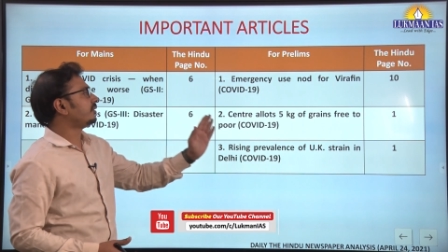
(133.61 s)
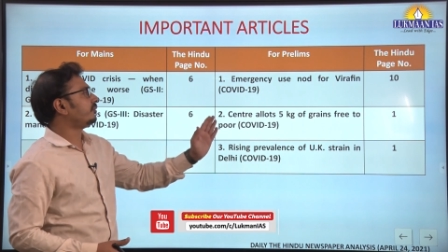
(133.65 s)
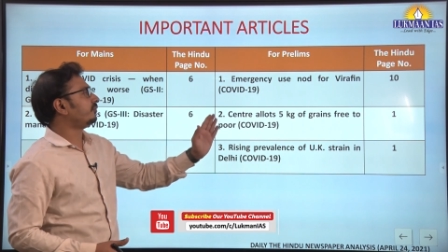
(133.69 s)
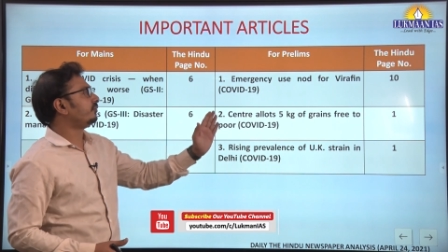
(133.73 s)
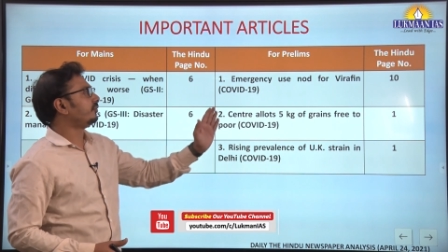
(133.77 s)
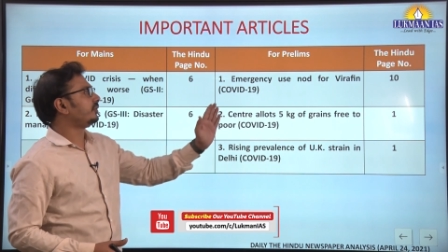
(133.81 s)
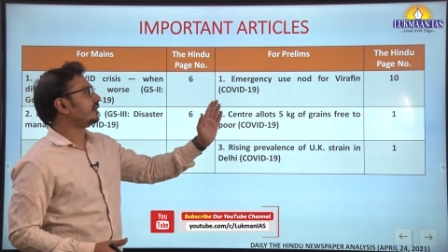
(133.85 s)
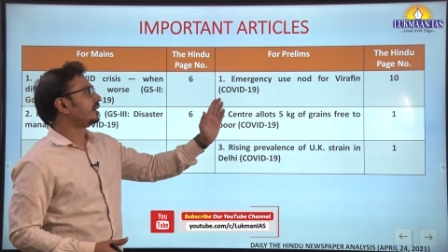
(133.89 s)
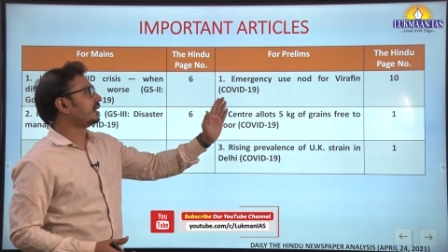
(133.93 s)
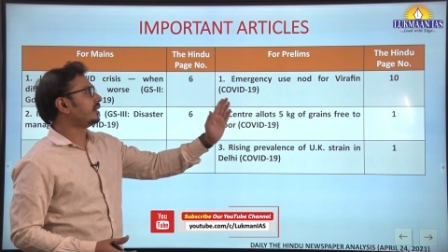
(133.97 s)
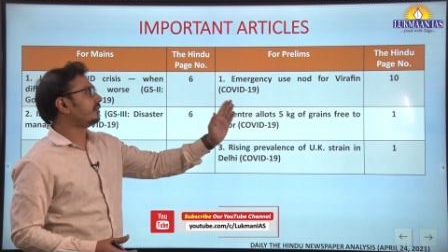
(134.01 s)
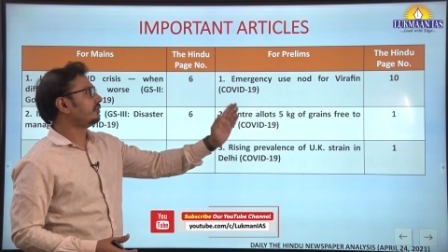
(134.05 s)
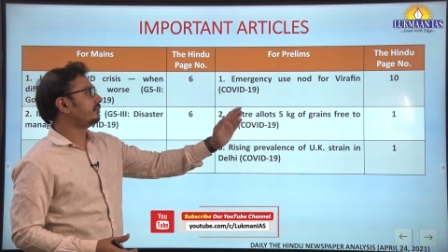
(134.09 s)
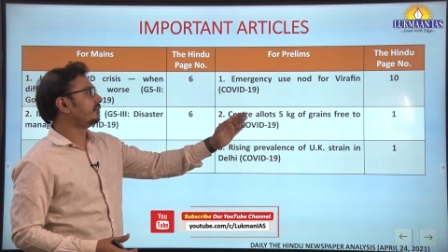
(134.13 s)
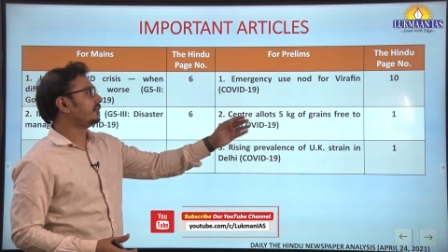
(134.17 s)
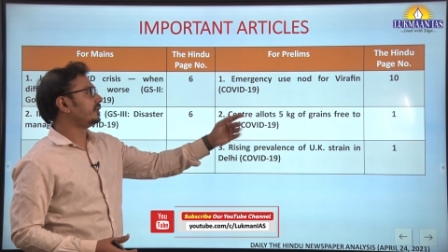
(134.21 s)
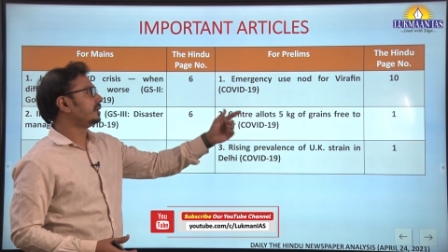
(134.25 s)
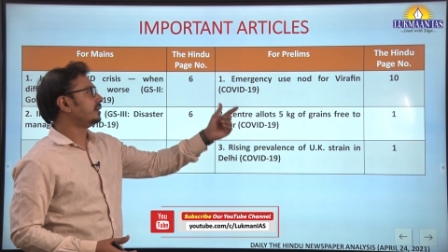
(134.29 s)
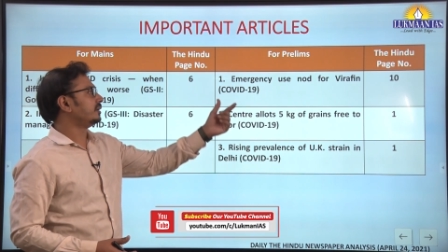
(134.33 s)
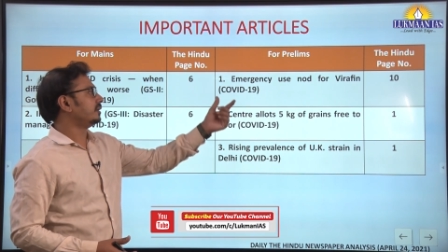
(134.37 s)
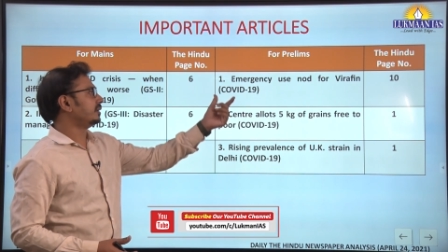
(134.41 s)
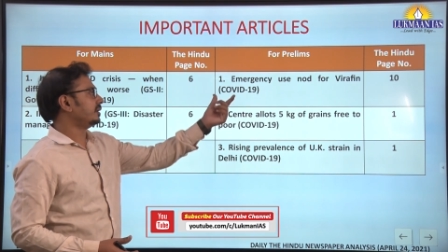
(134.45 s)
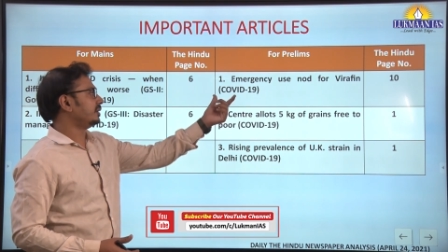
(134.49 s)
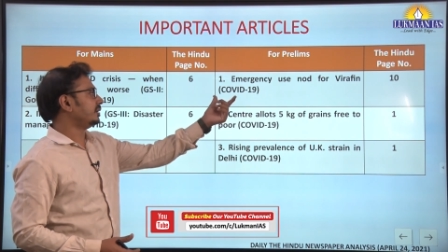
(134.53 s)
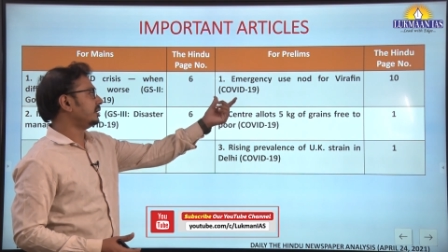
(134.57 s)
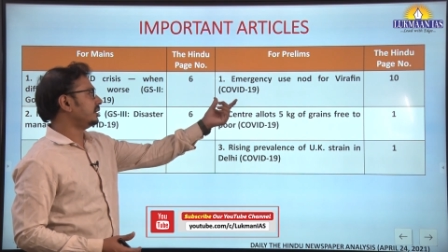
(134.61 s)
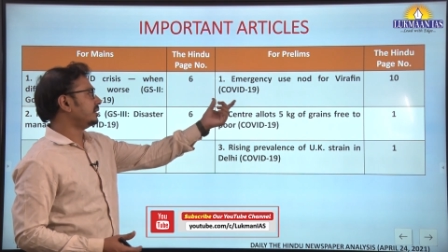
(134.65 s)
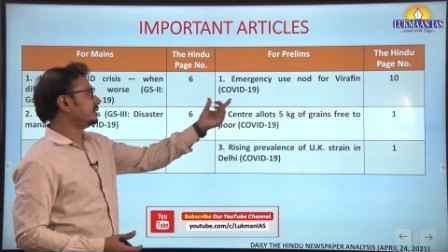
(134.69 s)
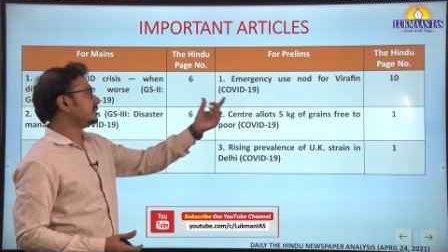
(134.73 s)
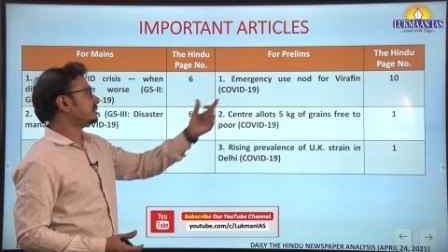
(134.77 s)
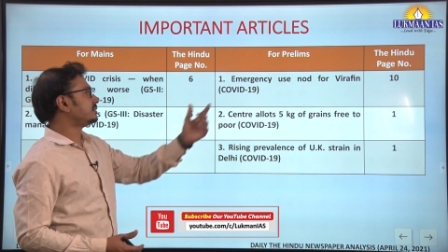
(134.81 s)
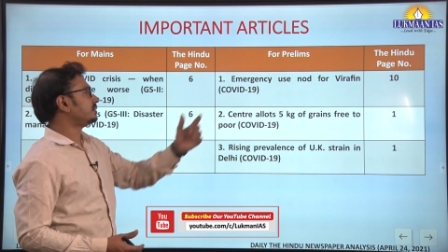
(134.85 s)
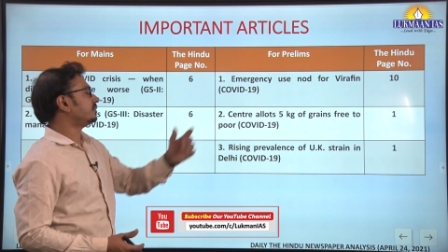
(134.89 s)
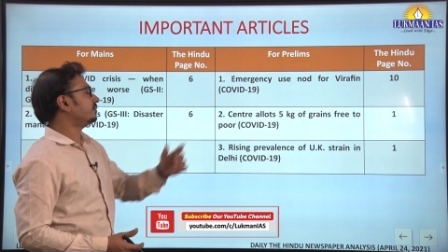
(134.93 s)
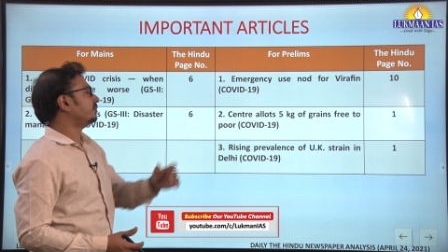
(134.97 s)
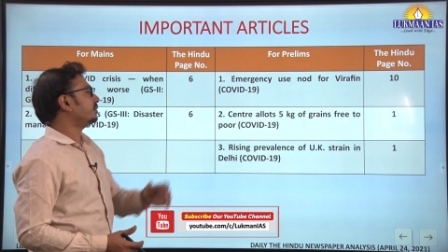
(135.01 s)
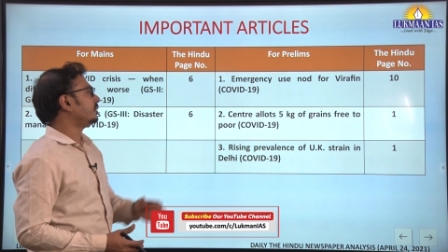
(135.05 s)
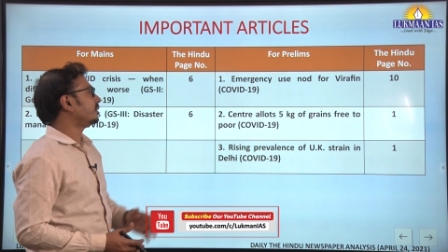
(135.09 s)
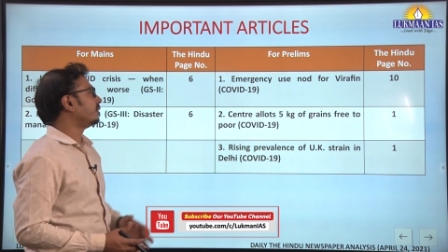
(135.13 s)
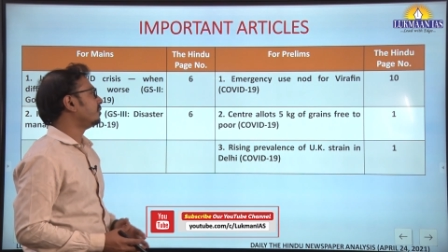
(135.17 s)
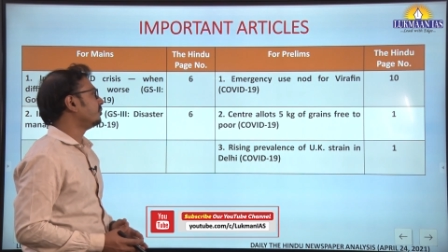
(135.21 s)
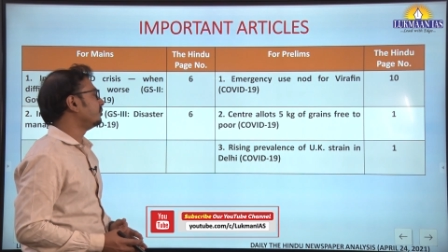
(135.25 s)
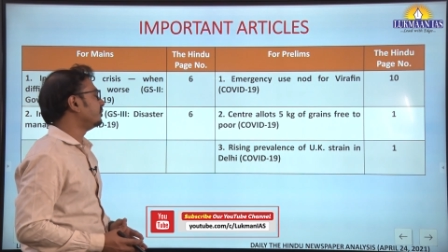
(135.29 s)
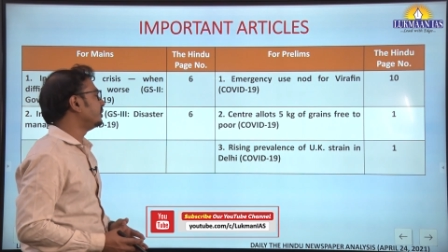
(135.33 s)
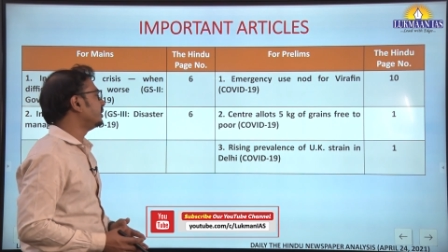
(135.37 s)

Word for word: Virafin is one of